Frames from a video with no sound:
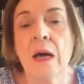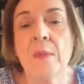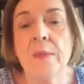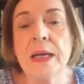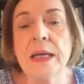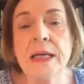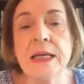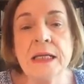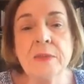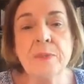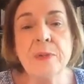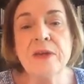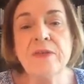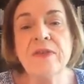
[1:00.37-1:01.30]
But it has been